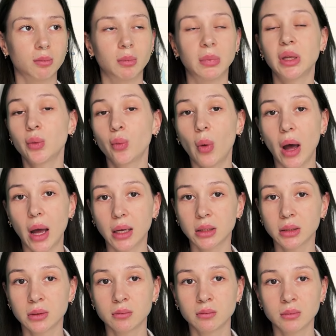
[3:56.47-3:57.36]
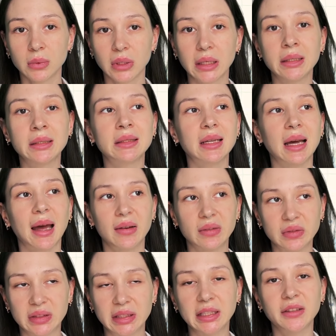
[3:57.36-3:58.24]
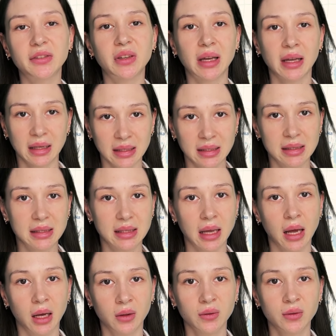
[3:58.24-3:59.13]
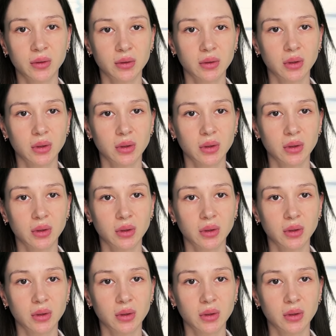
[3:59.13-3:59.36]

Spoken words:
Meanwhile, in Avdiivka itself,